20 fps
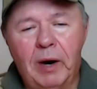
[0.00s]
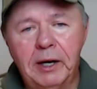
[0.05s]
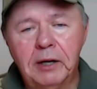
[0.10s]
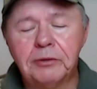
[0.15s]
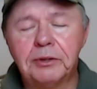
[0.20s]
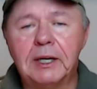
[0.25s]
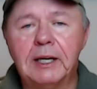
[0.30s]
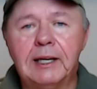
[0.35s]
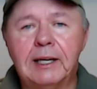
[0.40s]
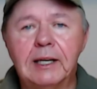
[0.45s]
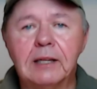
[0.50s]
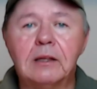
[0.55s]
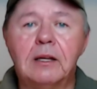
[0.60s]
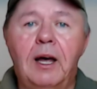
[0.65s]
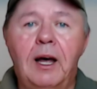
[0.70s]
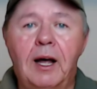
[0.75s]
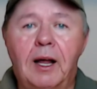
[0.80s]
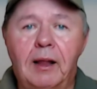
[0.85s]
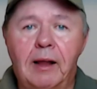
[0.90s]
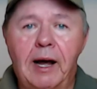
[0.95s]
don't they get the
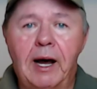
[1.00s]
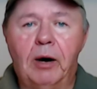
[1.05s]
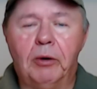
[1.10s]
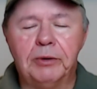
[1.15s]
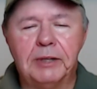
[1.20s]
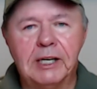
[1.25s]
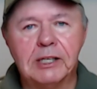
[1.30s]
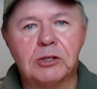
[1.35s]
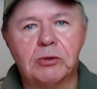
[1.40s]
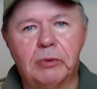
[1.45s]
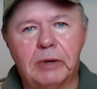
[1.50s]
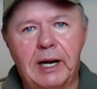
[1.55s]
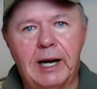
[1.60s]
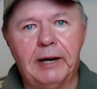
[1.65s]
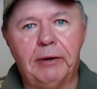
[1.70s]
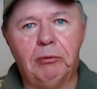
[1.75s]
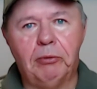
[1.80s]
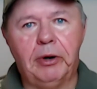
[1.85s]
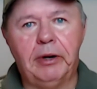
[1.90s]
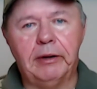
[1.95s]
hell out? That's what
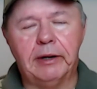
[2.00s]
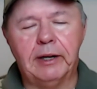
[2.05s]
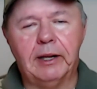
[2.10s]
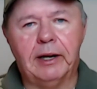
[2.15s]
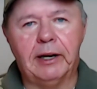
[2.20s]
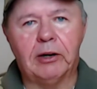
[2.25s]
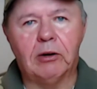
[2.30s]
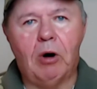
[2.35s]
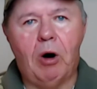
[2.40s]
I'd really like.